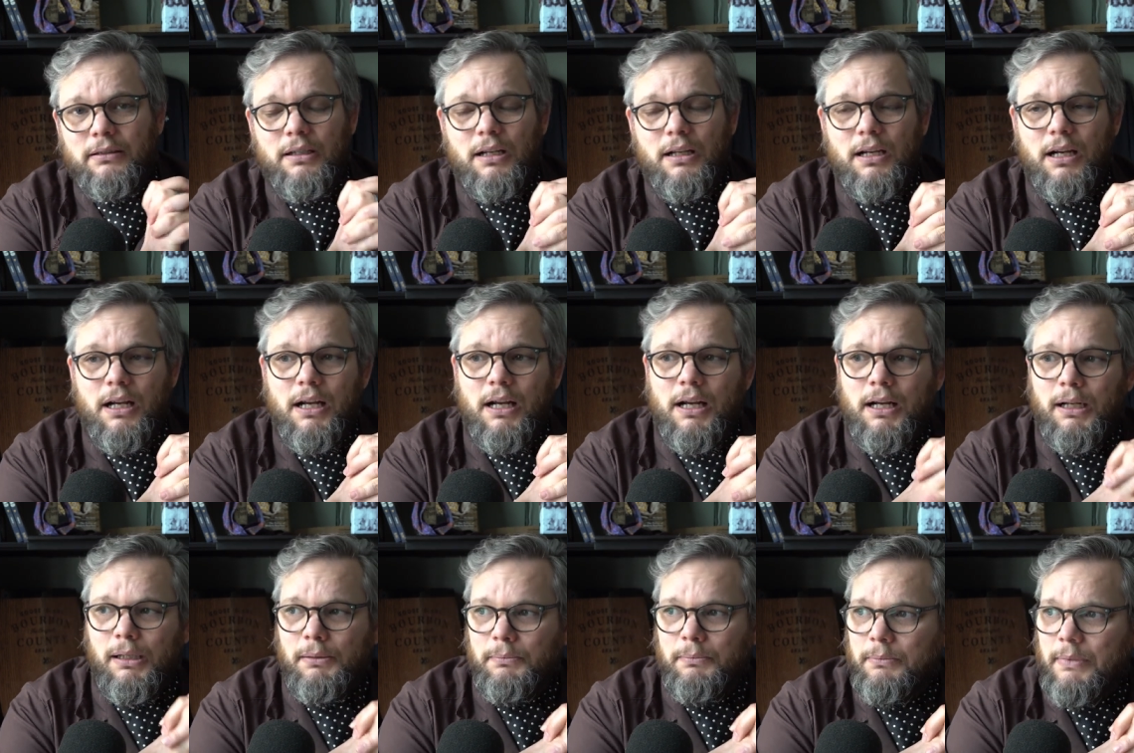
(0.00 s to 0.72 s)

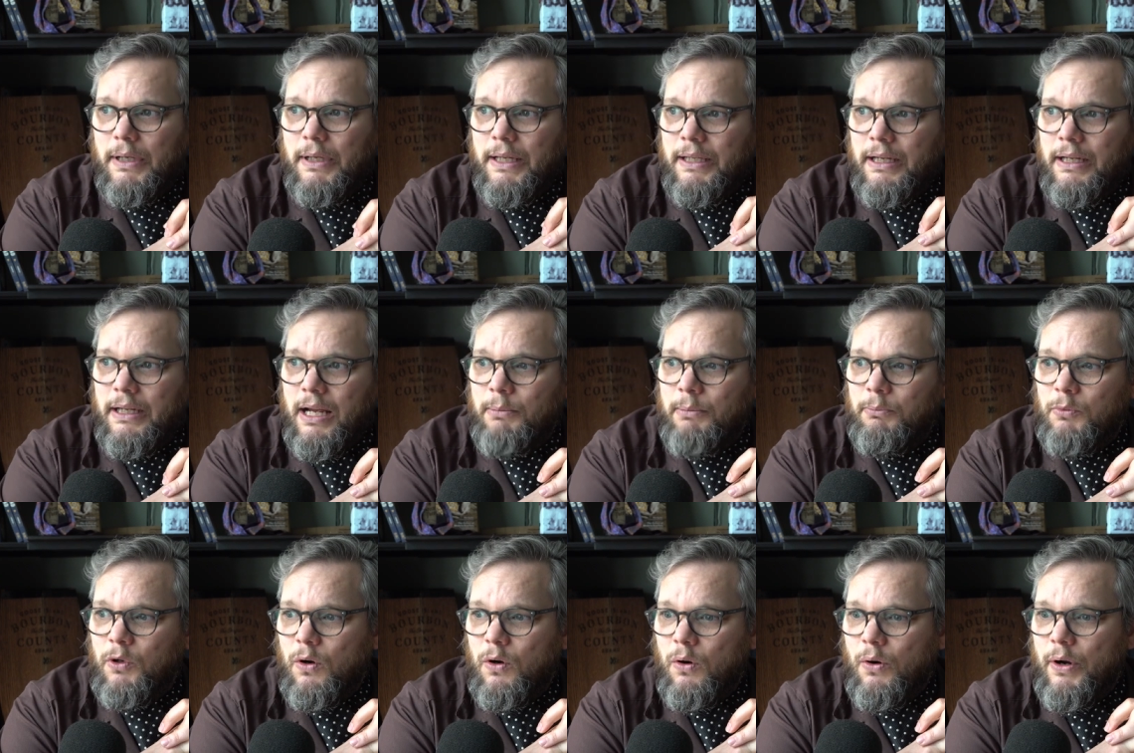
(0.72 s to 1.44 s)
and
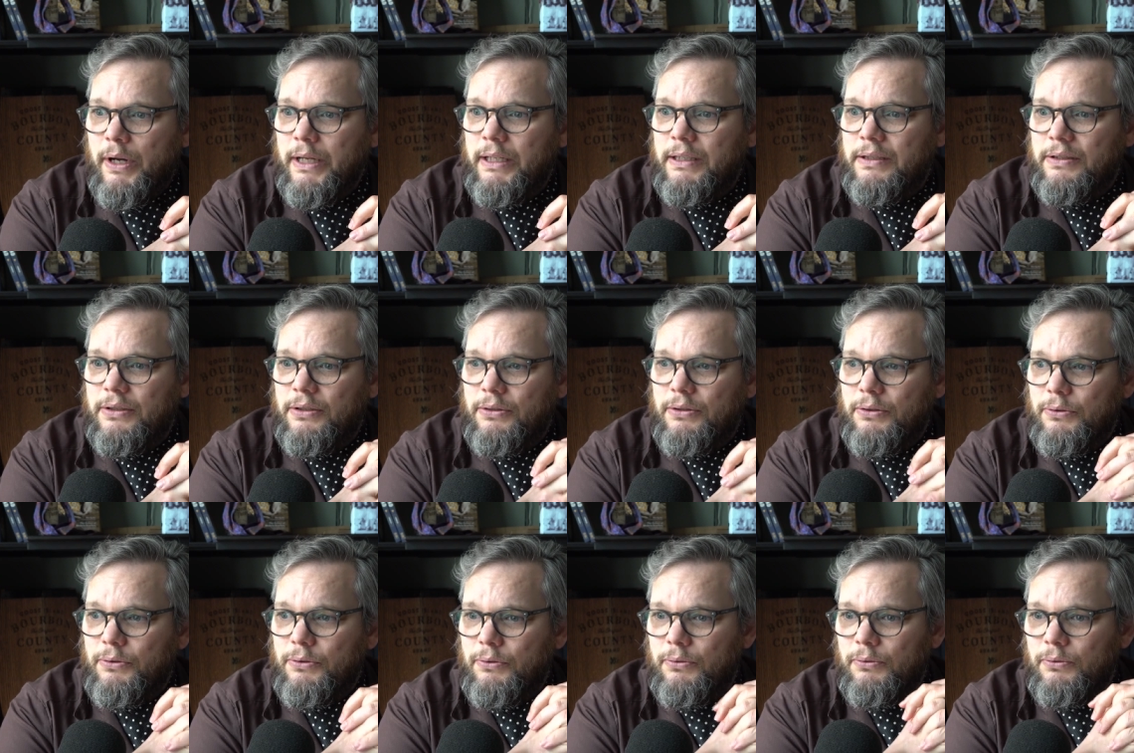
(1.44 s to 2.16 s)
I'm going
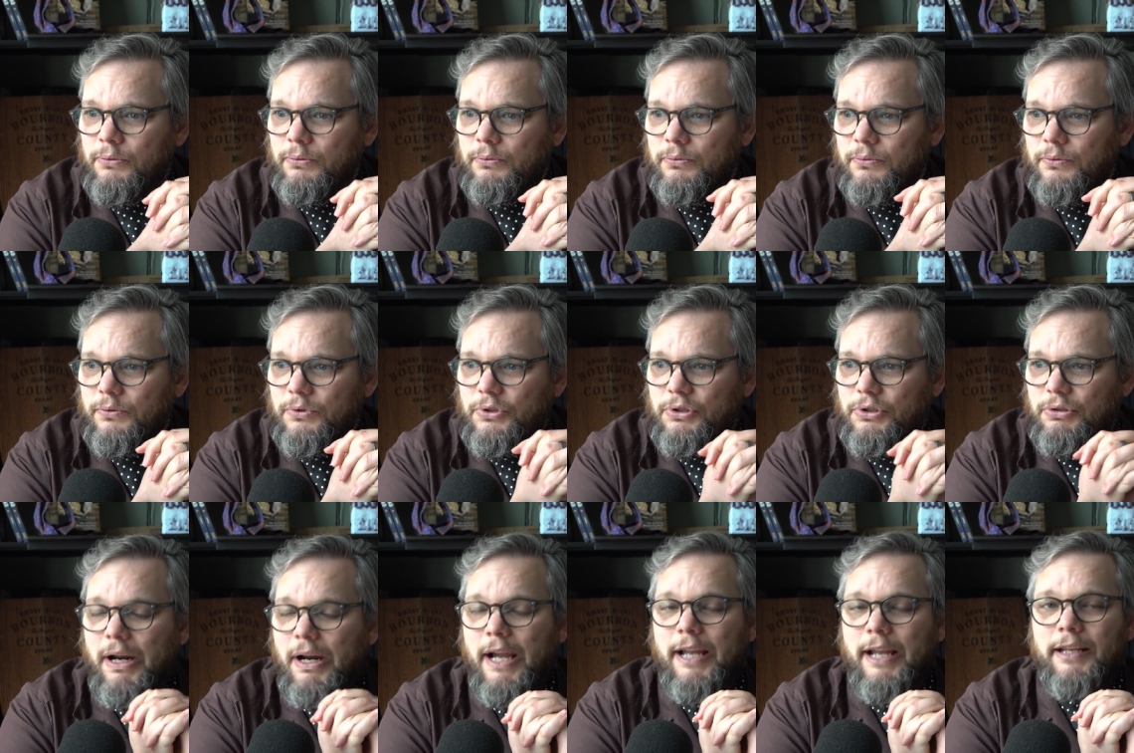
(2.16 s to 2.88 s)
to
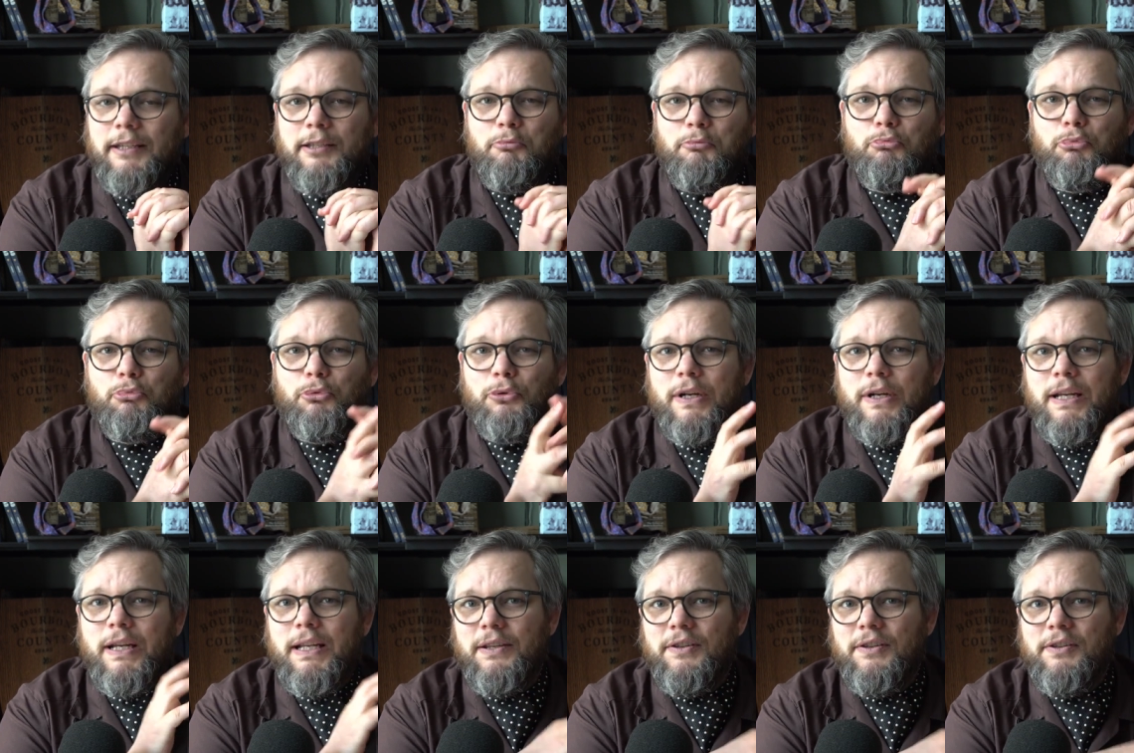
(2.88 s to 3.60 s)
try to
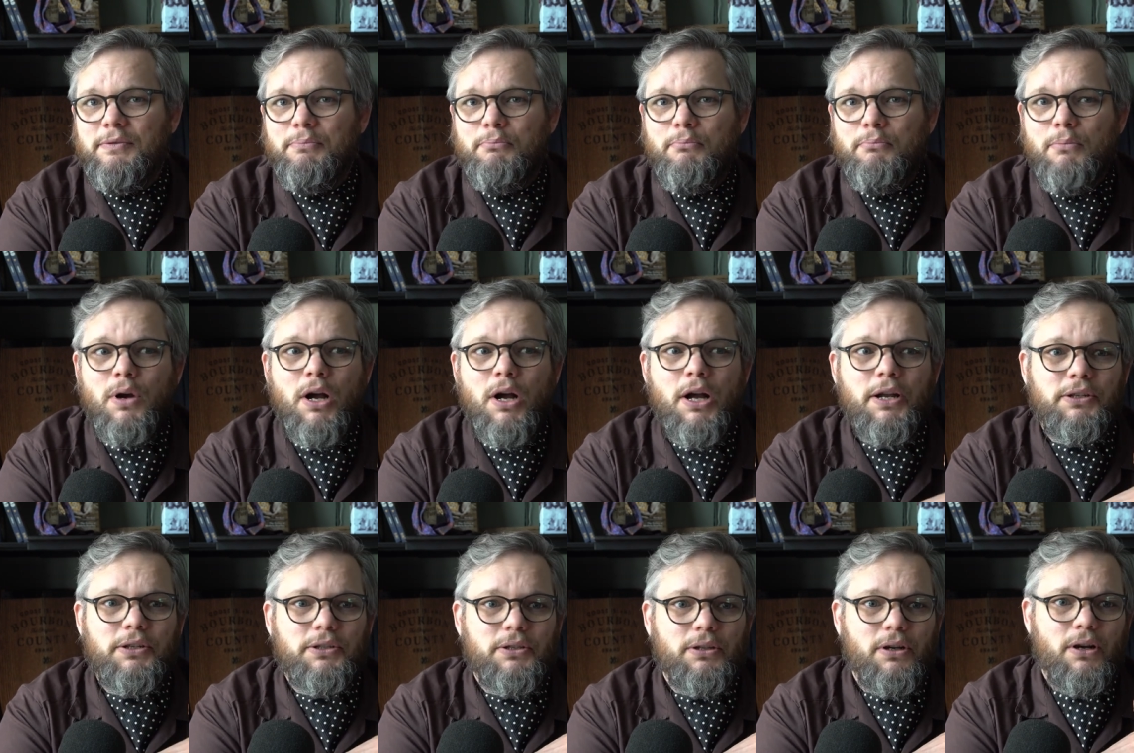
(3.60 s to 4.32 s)
bring as
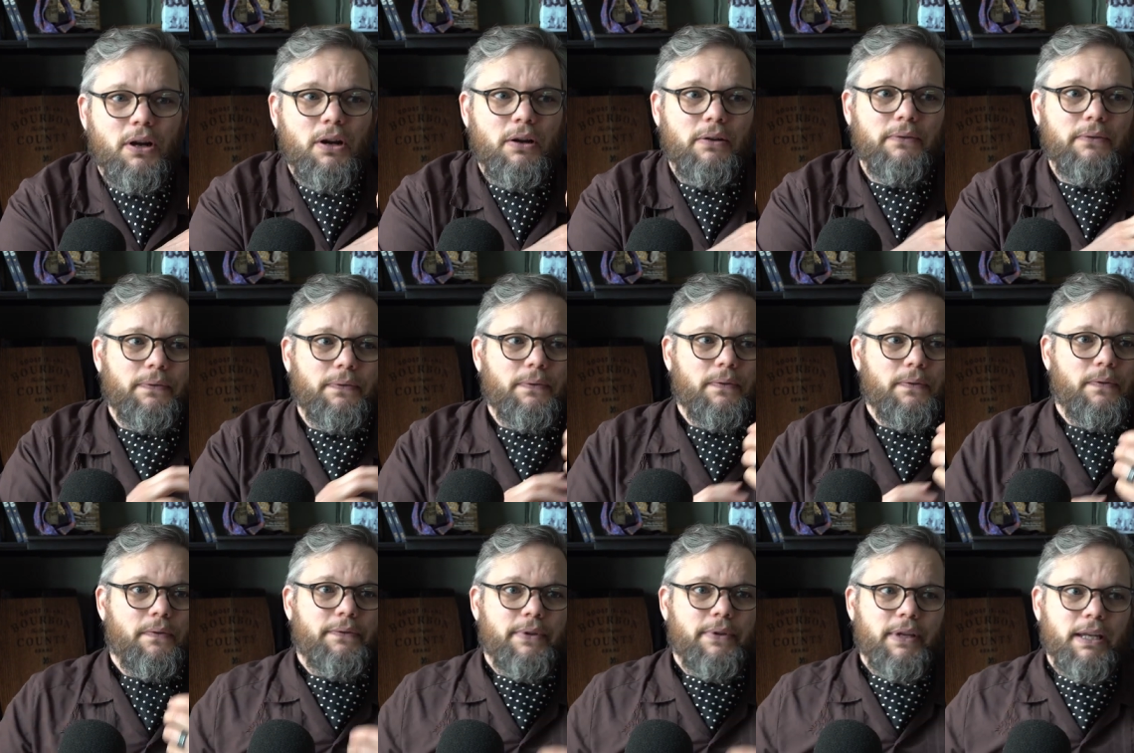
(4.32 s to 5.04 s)
much of
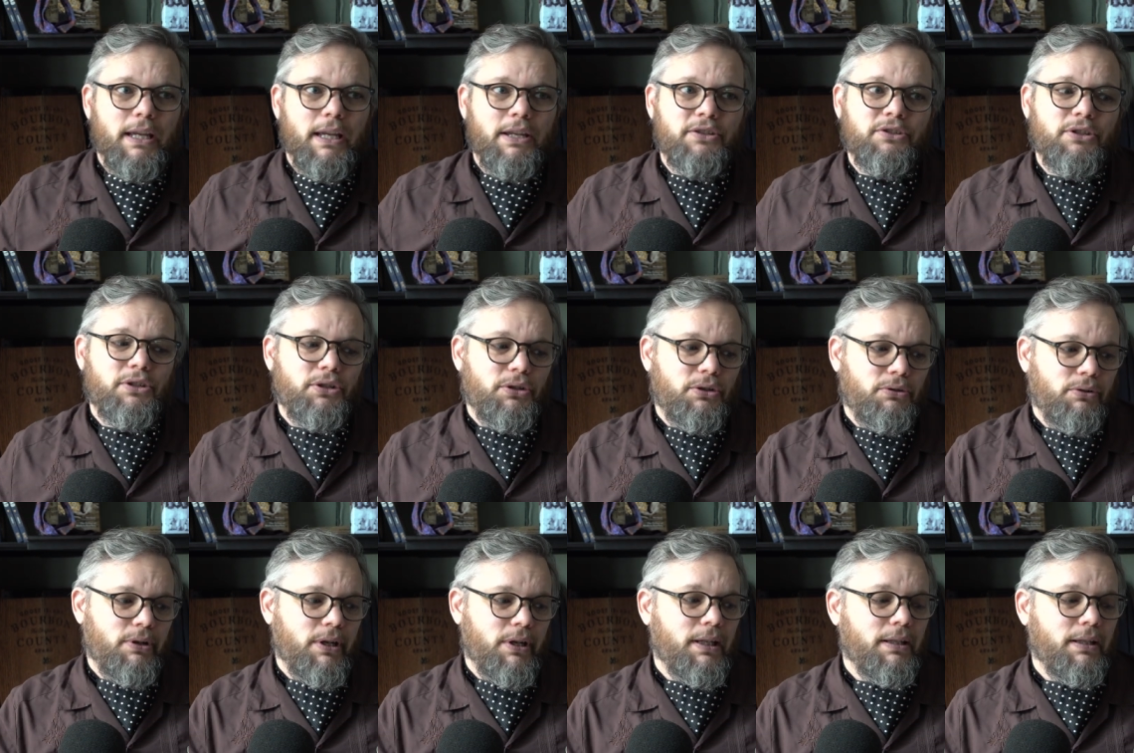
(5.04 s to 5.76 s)
the
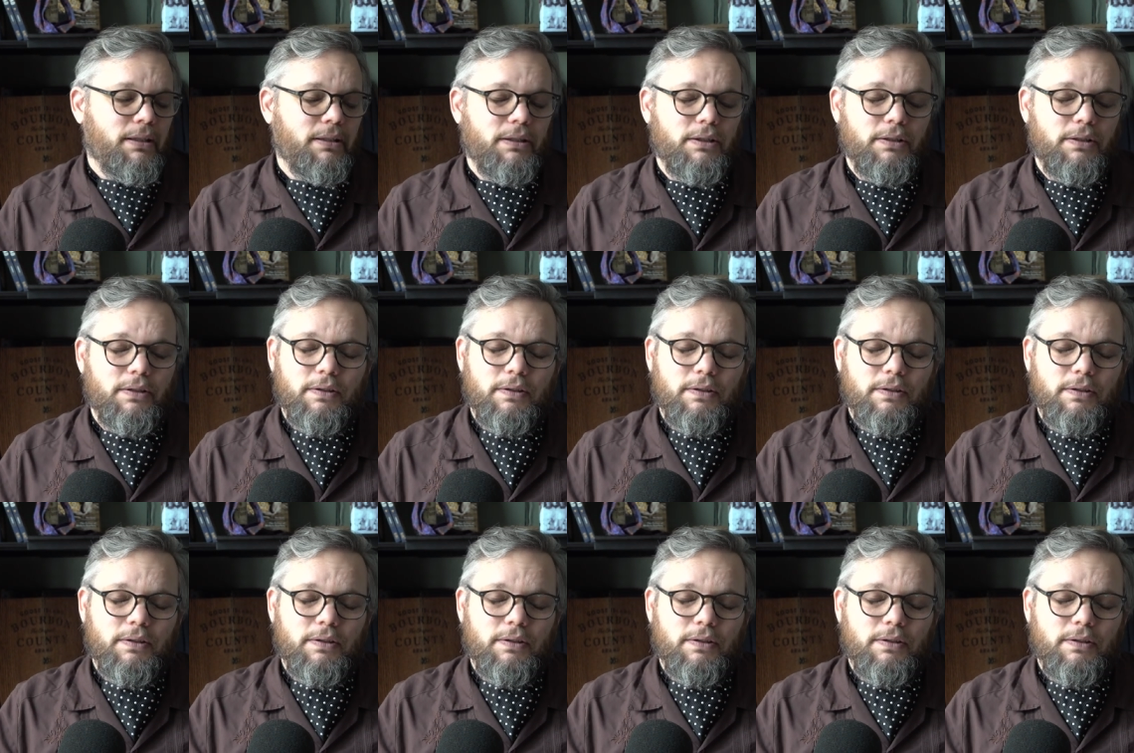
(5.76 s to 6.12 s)
industry